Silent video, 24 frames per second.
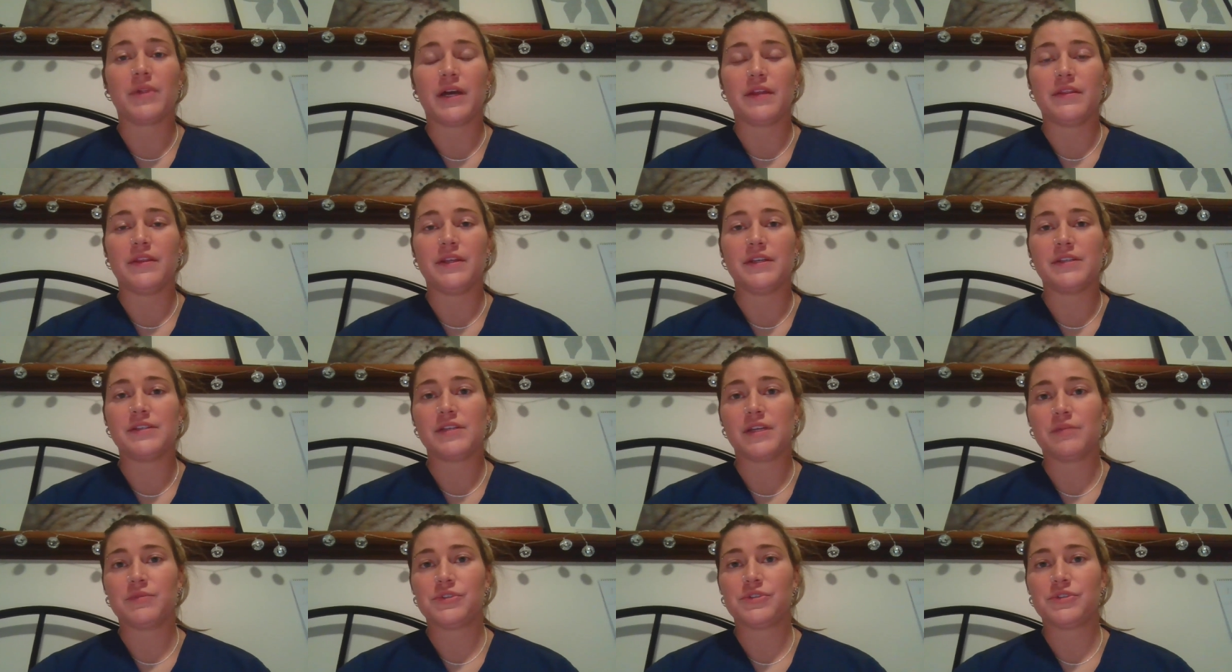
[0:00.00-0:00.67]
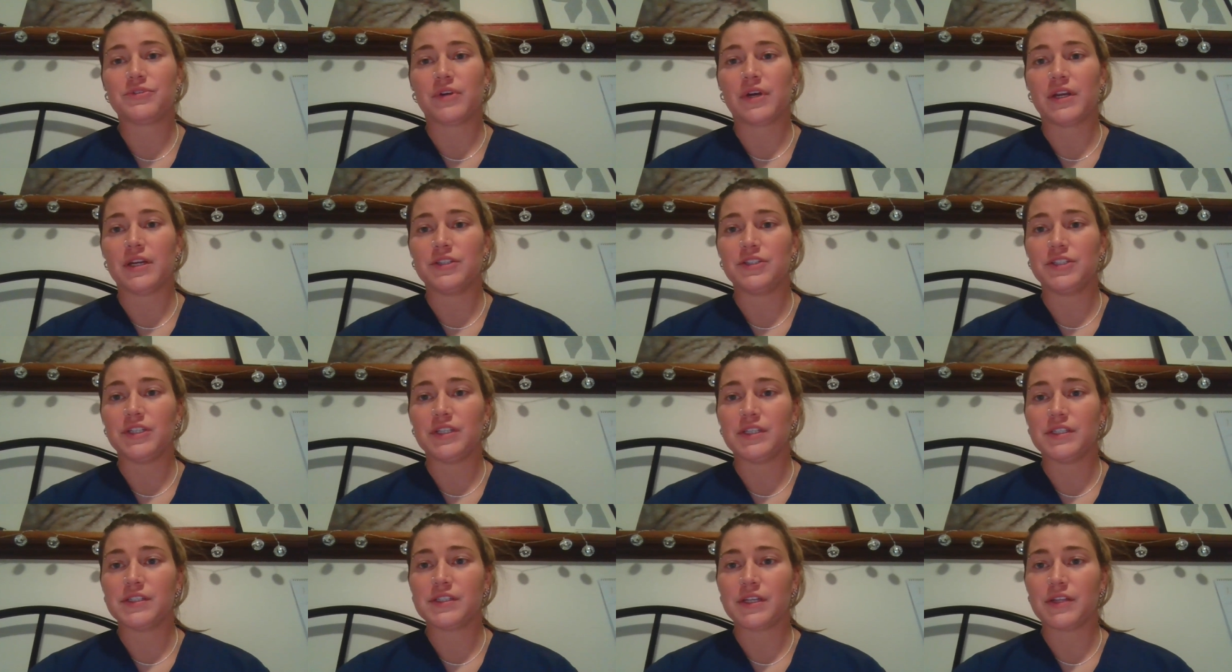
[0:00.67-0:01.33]
these same
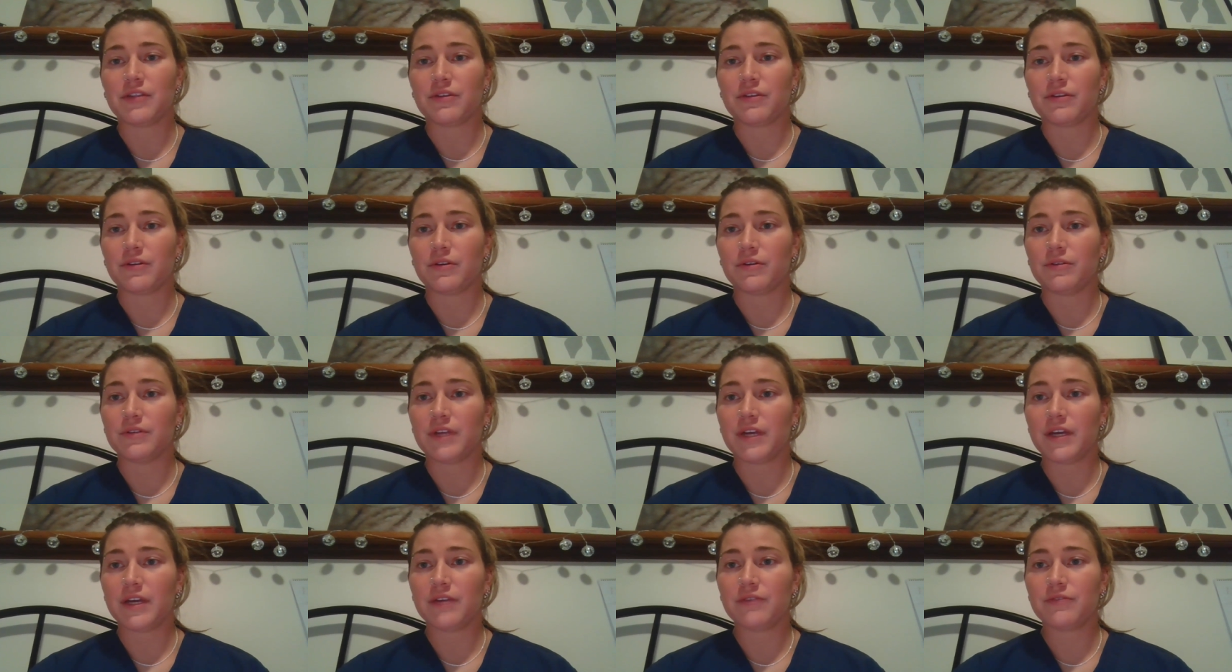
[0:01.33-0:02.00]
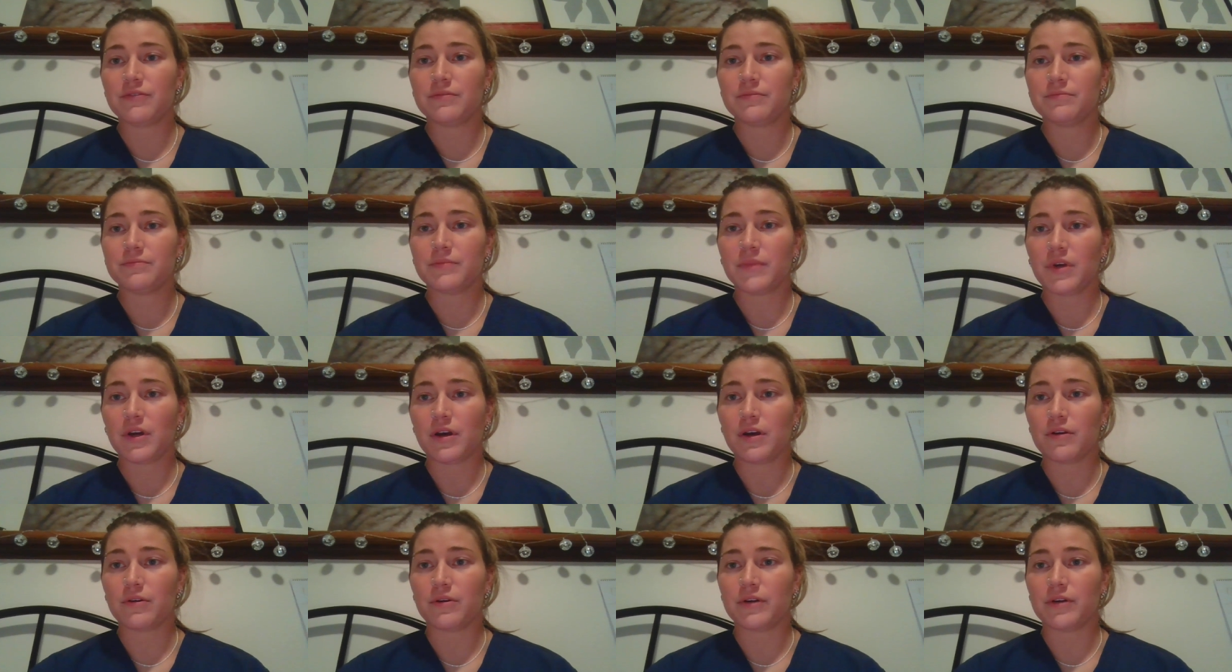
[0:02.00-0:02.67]
strategies in their own life,
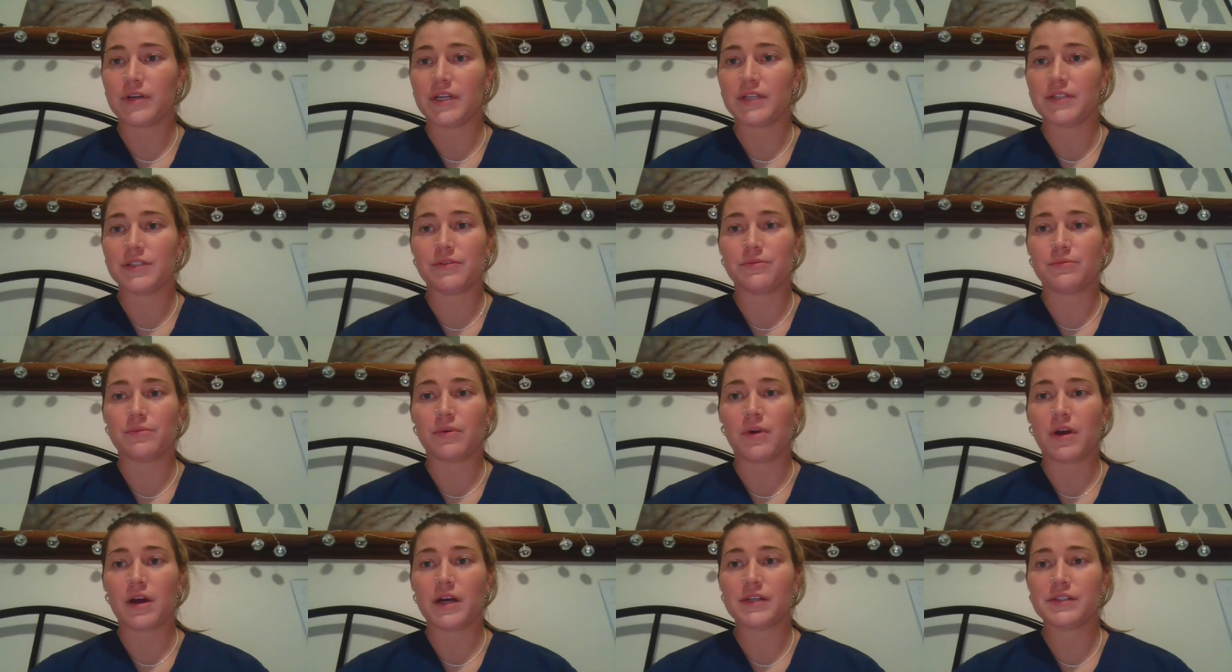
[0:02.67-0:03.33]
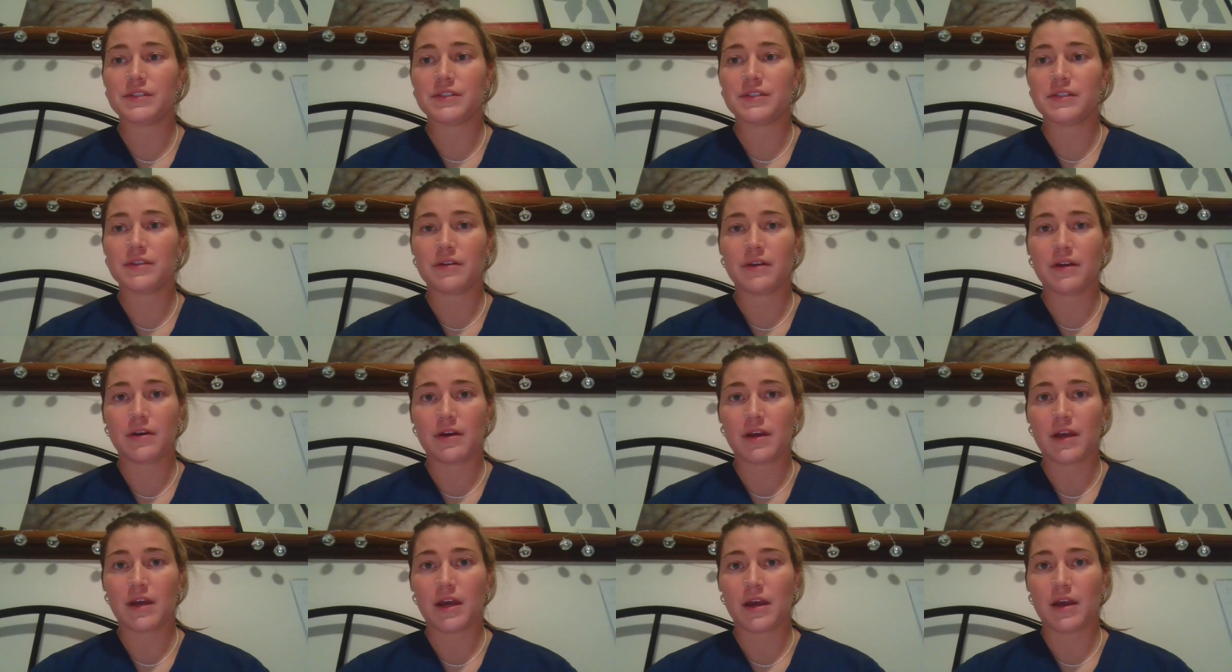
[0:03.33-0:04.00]
according to Ross
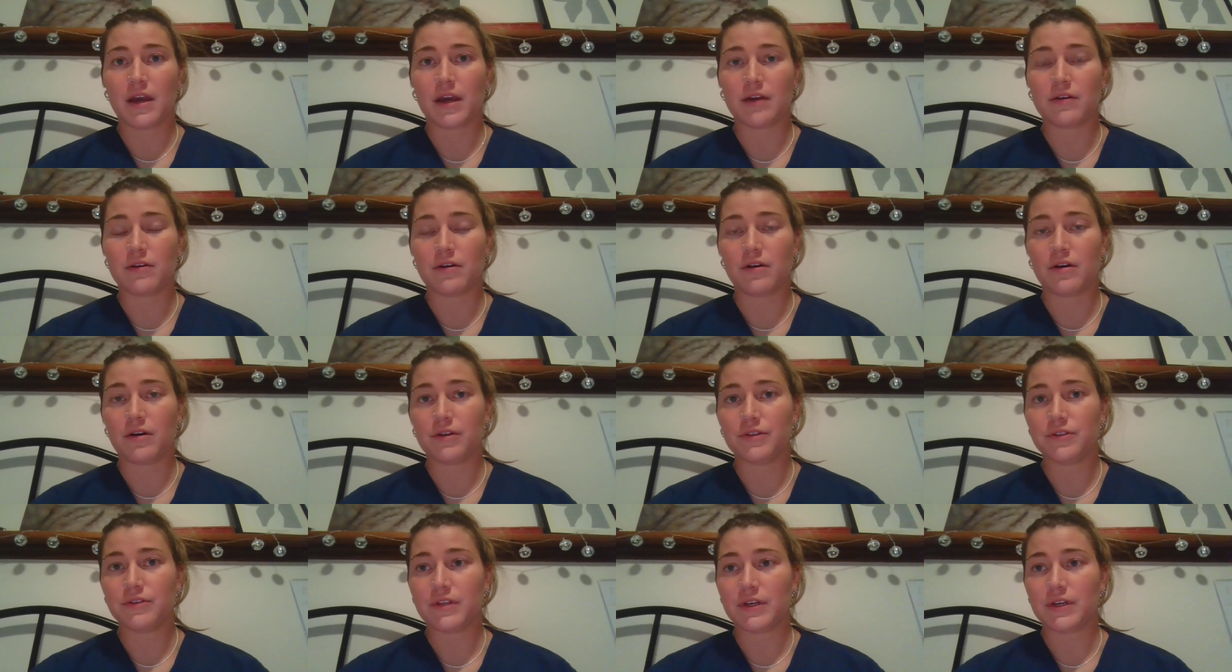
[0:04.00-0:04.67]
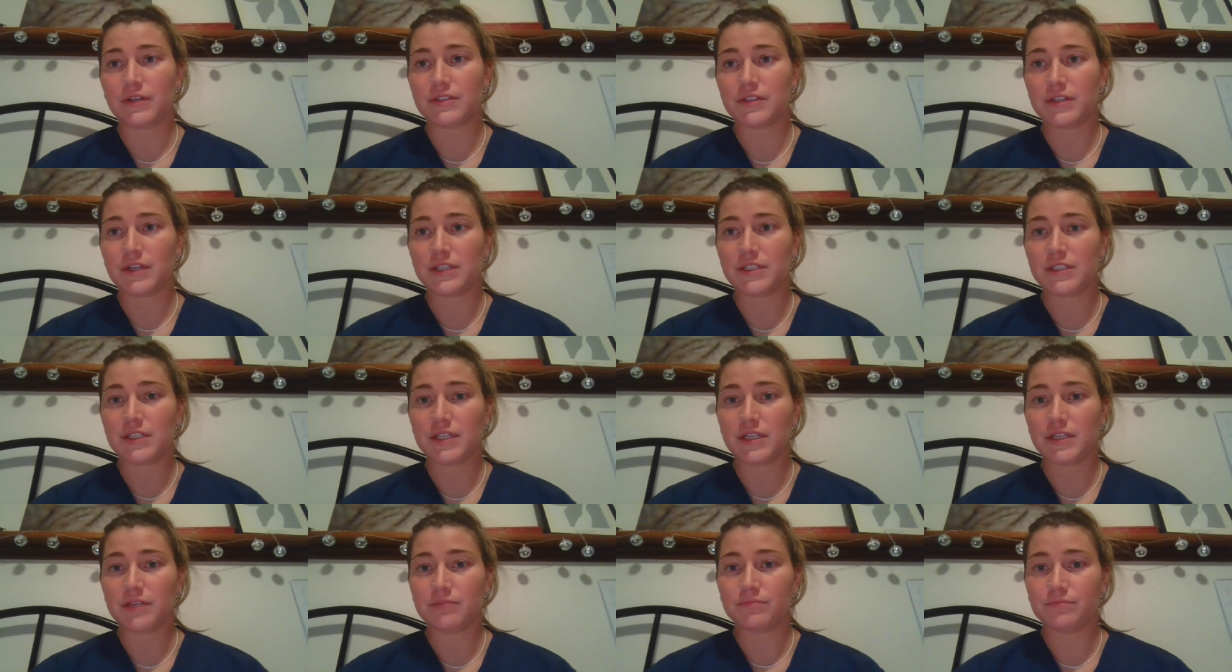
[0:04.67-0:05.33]
et al.
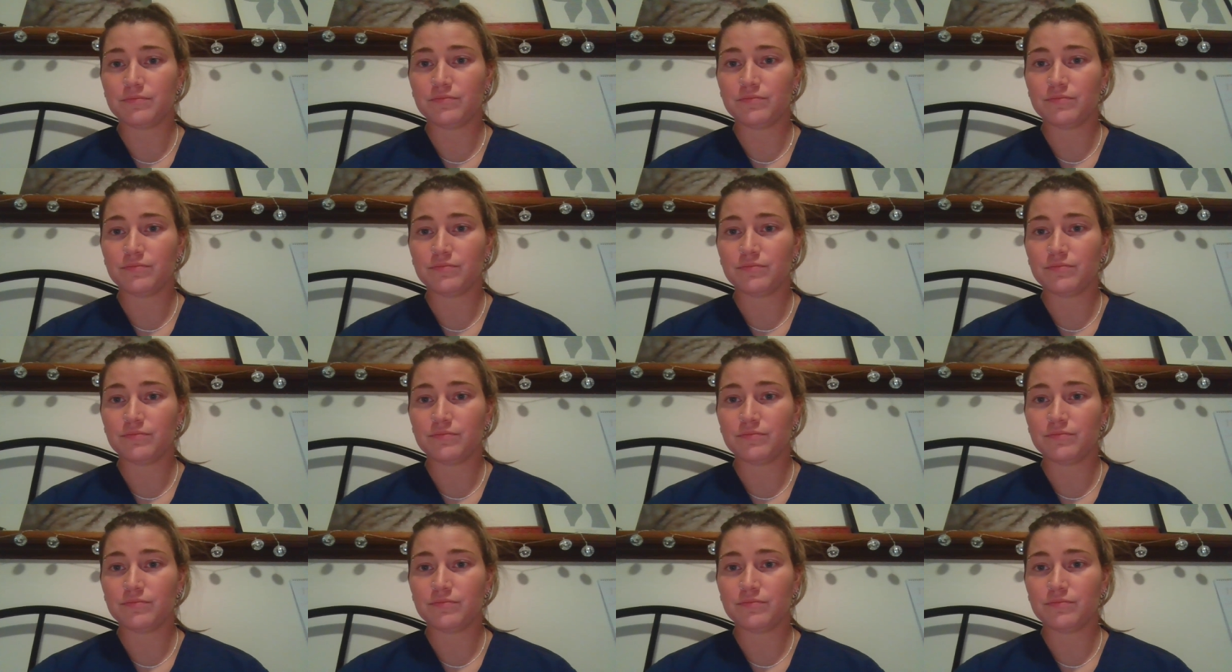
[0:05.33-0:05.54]
2019.